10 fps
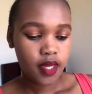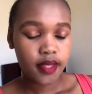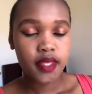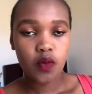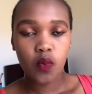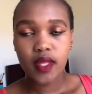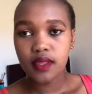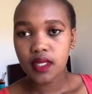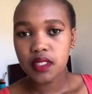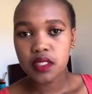the one
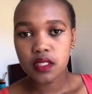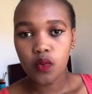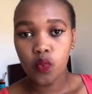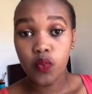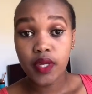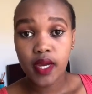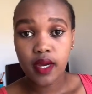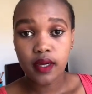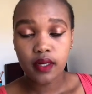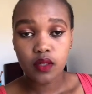that we
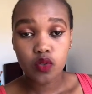are